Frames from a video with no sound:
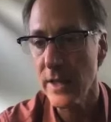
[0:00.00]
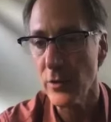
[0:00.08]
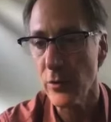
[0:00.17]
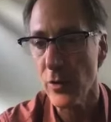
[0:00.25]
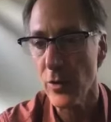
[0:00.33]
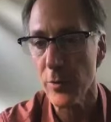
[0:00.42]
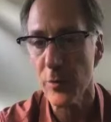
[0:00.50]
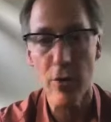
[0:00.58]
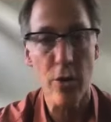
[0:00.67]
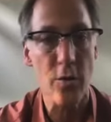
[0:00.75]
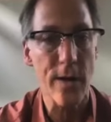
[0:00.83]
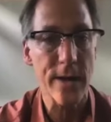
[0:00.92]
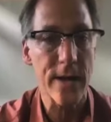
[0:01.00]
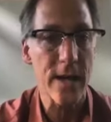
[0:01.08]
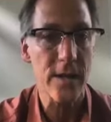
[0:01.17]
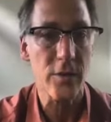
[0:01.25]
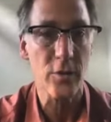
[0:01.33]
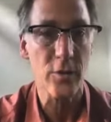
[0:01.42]
order through you, I
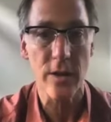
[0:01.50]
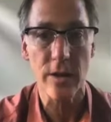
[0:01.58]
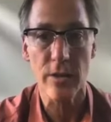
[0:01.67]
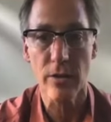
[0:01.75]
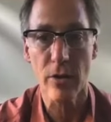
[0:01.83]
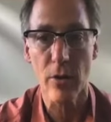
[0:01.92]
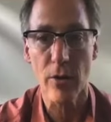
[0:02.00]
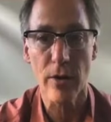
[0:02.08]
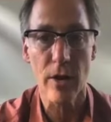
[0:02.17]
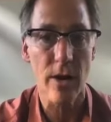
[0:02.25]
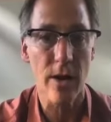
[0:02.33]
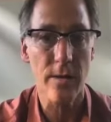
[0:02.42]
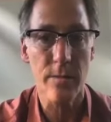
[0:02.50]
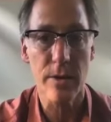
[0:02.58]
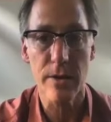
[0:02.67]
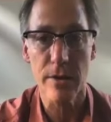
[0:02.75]
guess, or they can go online. But